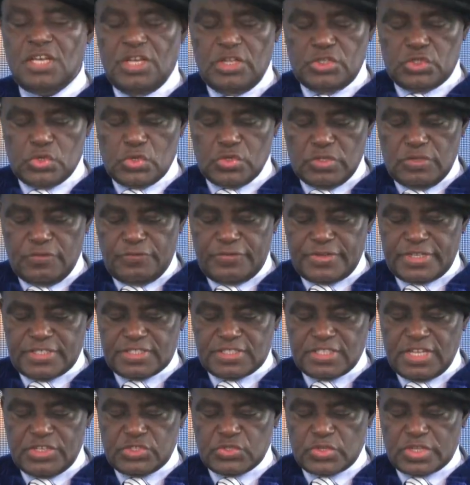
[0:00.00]
to
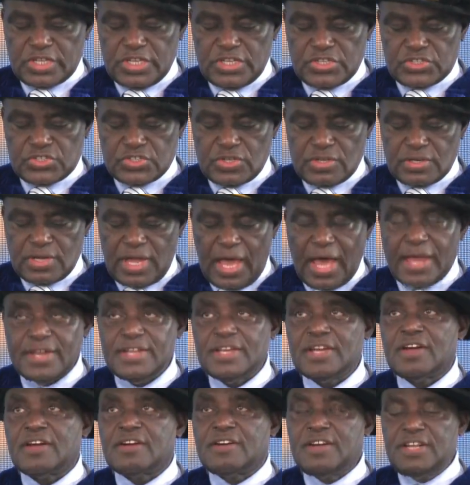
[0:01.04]
university education and
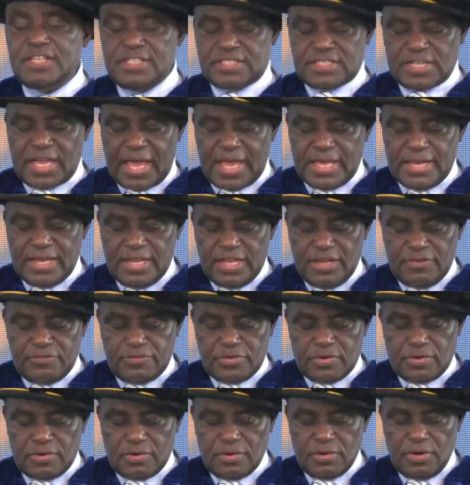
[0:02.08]
increased high
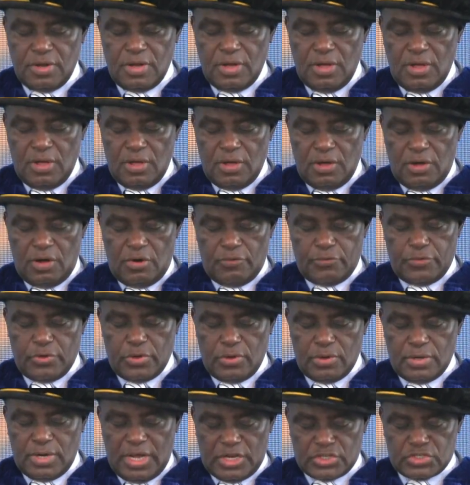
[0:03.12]
level of
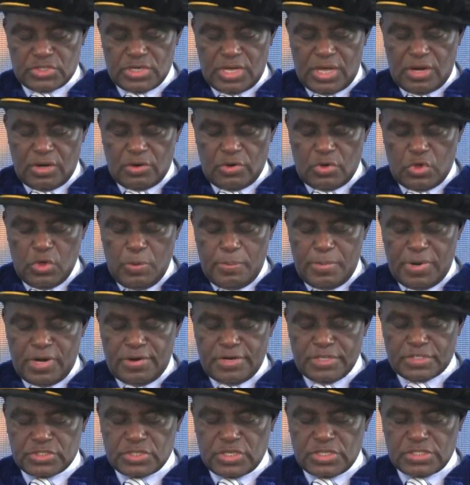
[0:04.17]
national human
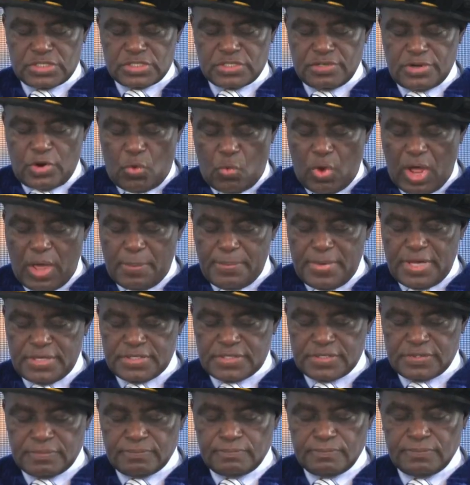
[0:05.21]
resource
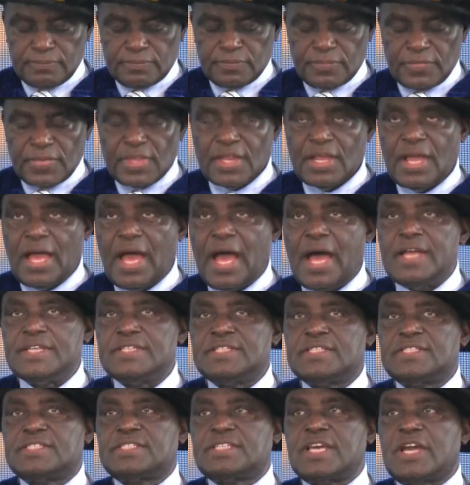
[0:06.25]
requirement and
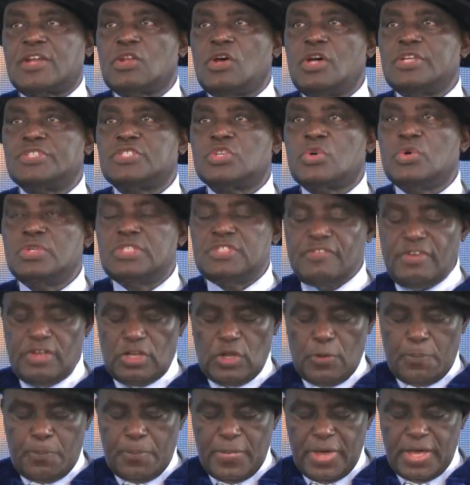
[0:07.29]
technological
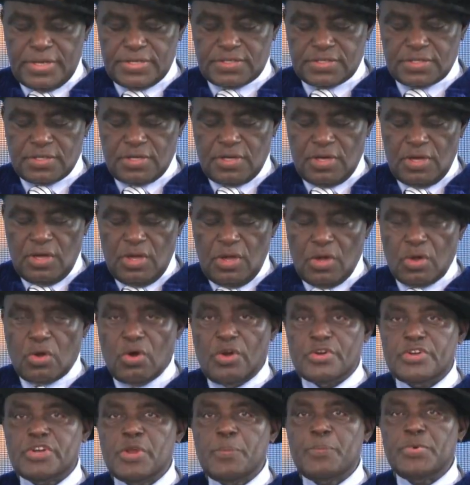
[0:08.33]
development
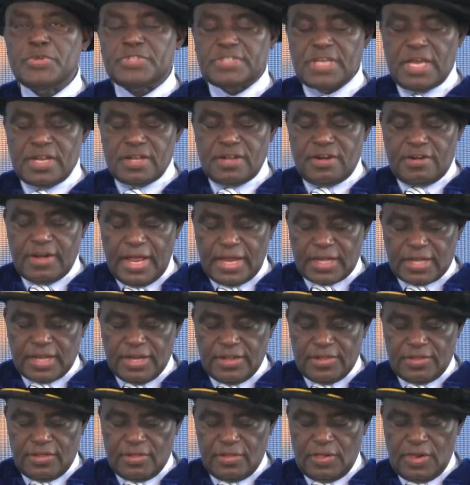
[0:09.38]
contributed
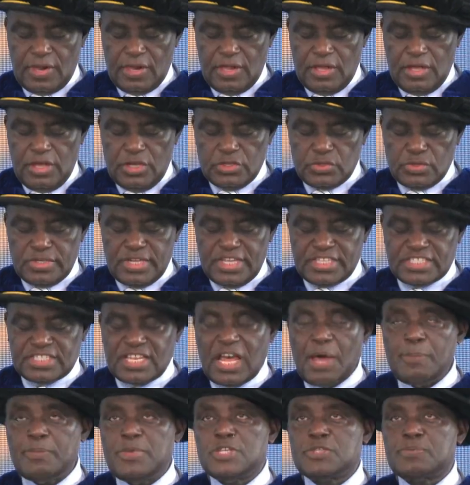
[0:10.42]
greatly to the
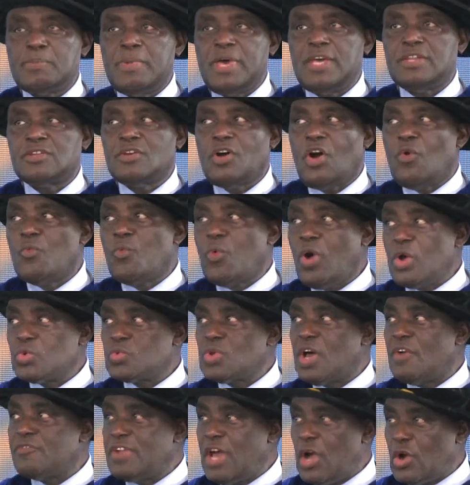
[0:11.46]
establishment of what we
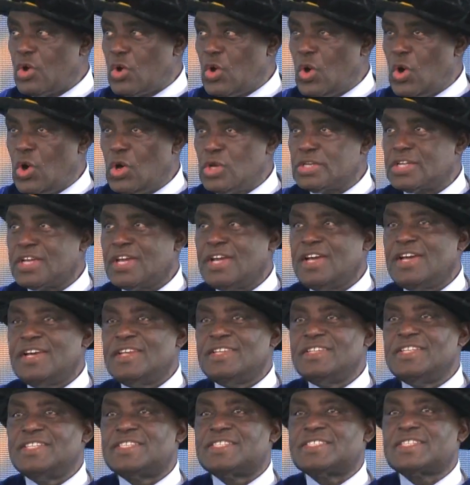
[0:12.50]
have now called
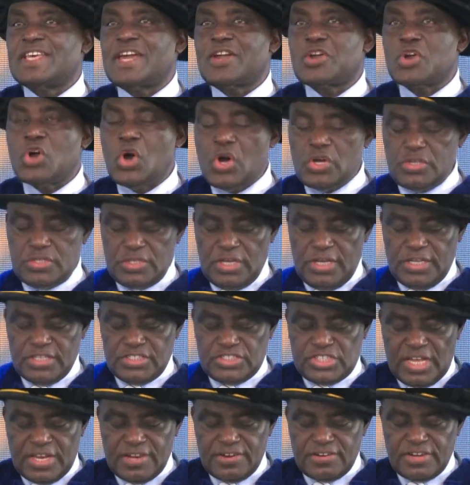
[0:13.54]
the 2nd
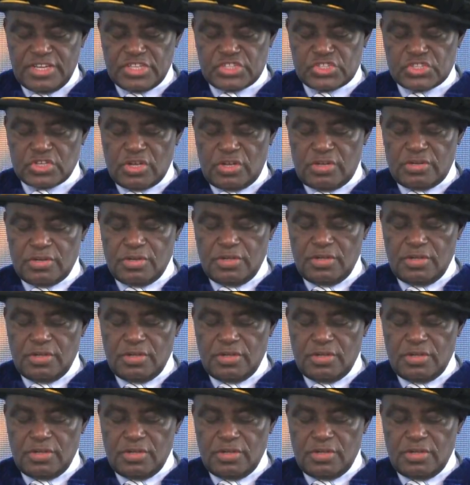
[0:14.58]
generation